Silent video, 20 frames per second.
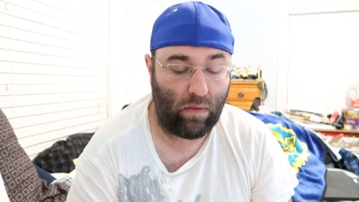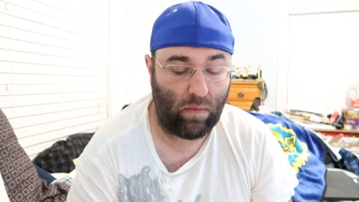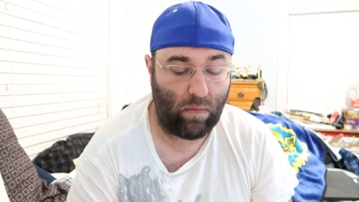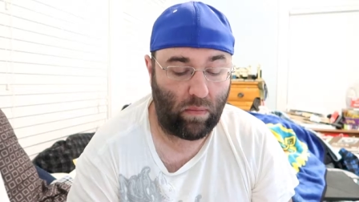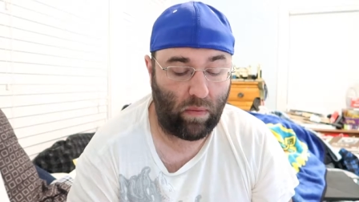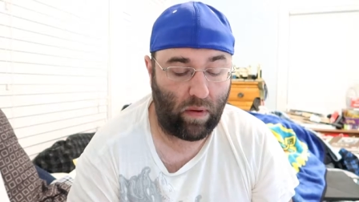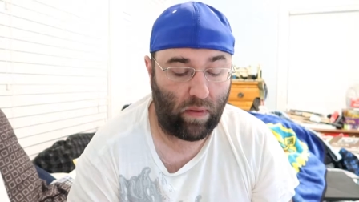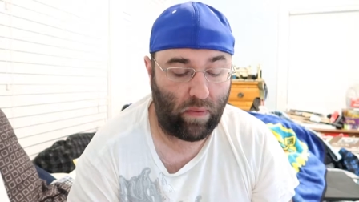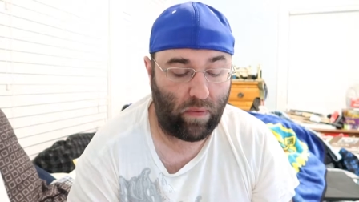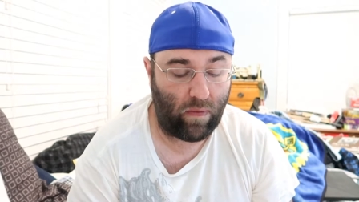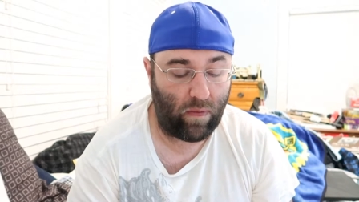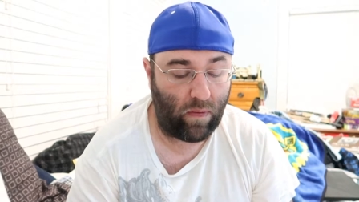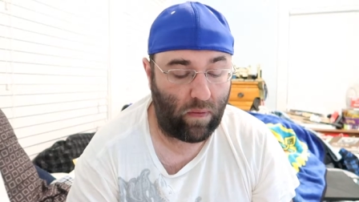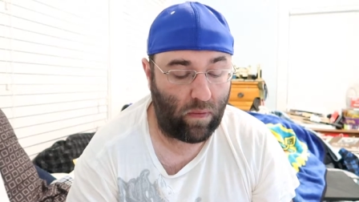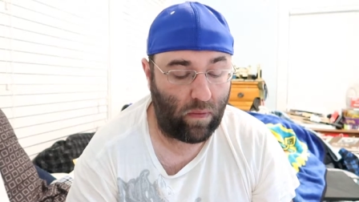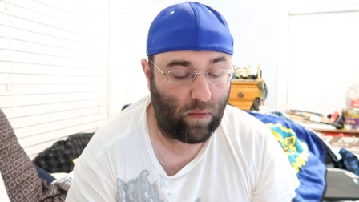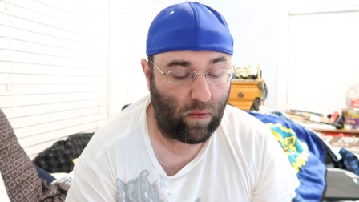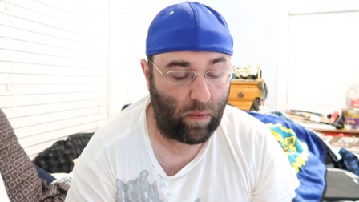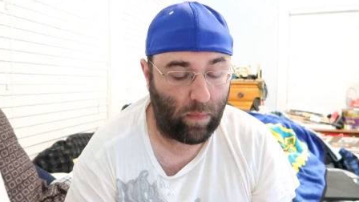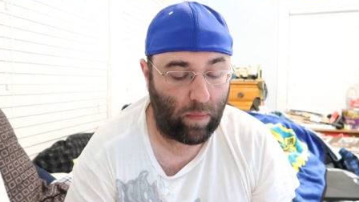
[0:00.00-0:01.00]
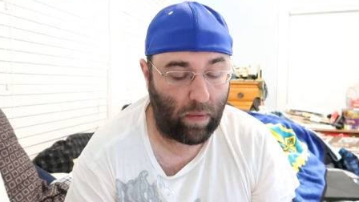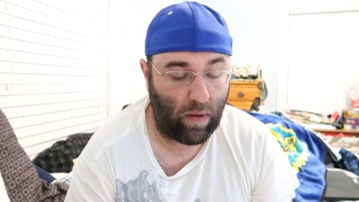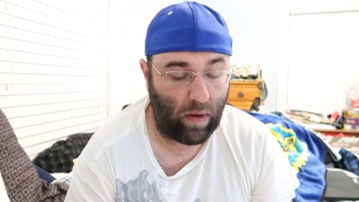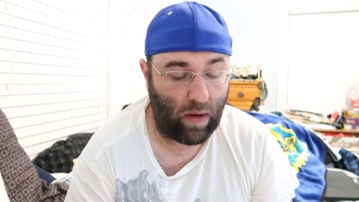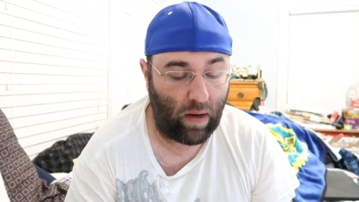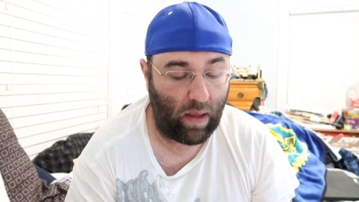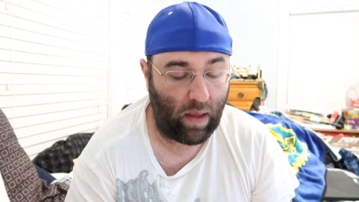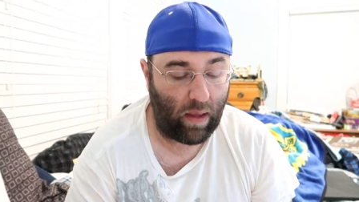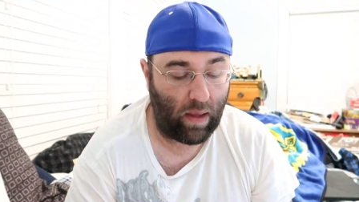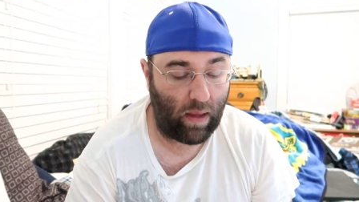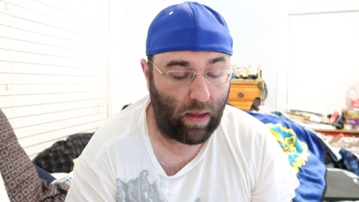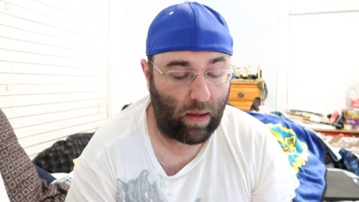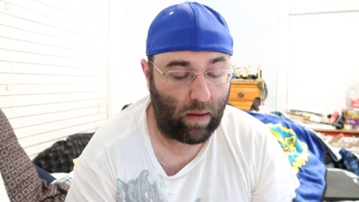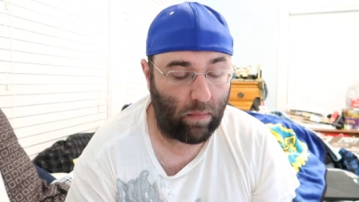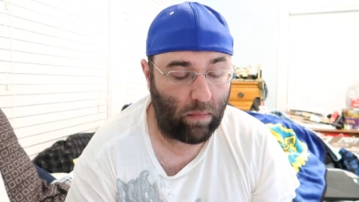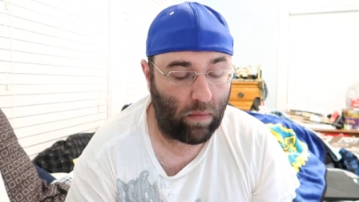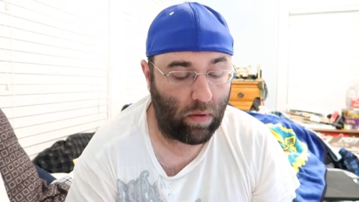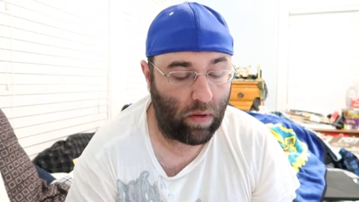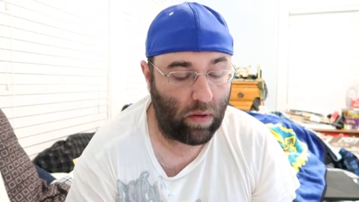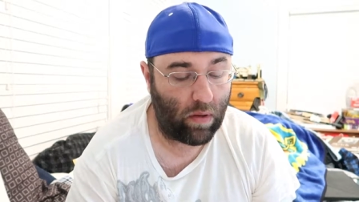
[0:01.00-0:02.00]
what's the stupid
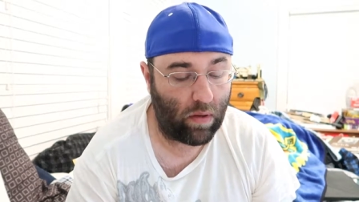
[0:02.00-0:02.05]
name?